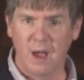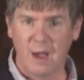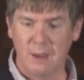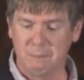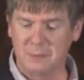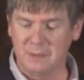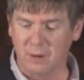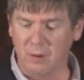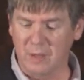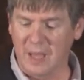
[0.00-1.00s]
but in
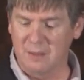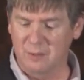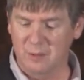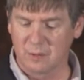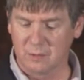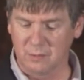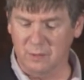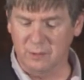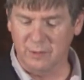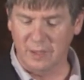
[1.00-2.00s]
all cases, it
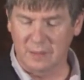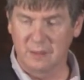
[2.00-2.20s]
looks like